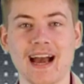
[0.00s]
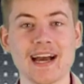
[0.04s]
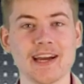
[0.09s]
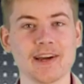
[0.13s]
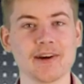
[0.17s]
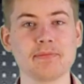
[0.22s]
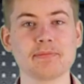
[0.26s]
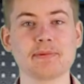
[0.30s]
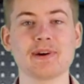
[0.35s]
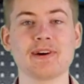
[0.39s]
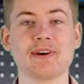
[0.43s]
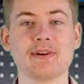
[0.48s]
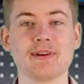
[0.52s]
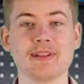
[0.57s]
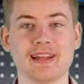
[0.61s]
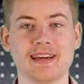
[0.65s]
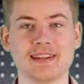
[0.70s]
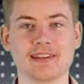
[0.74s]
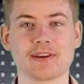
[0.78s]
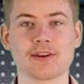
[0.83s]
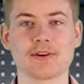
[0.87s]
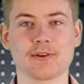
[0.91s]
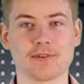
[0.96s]
I hope you all
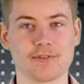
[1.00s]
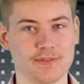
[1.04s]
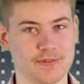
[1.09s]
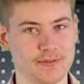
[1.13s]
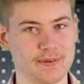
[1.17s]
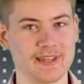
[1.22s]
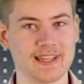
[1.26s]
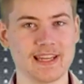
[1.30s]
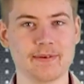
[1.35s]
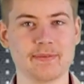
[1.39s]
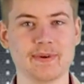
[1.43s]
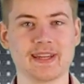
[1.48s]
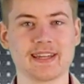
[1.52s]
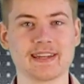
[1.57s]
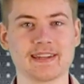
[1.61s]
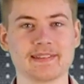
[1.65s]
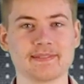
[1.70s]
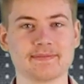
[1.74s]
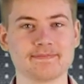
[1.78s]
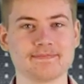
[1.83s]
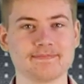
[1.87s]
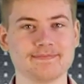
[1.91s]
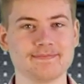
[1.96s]
had a good three day
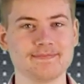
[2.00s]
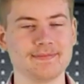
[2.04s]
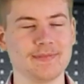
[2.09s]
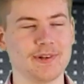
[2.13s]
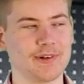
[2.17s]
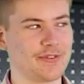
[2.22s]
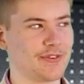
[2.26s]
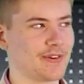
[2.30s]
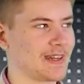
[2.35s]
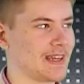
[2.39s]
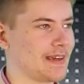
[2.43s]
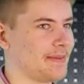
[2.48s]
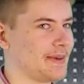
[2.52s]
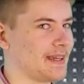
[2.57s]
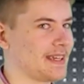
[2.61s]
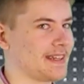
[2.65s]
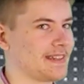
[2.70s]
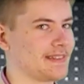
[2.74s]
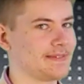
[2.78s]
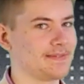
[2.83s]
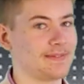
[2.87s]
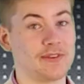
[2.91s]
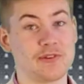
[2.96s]
weekend. Or four day
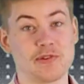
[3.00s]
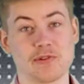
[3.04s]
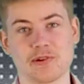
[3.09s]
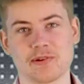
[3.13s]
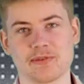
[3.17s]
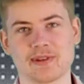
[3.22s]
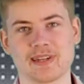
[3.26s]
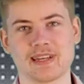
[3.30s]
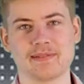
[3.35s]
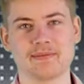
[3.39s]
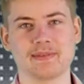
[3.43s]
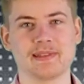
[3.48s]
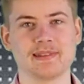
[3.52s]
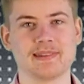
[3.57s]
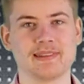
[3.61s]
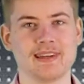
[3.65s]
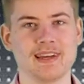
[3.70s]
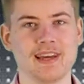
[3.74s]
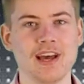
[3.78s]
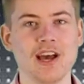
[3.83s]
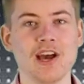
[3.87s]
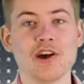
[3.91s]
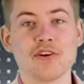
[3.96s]
weekend, if you know what I mean.
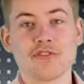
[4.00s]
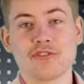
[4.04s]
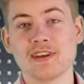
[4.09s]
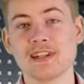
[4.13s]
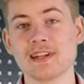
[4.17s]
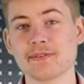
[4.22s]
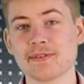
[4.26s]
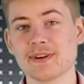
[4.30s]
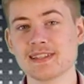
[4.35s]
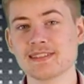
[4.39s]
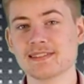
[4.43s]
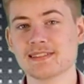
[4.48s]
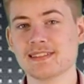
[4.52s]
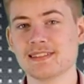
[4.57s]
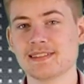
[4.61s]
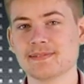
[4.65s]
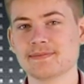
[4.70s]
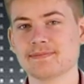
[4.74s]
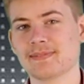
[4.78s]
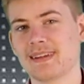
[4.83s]
Feeling rested?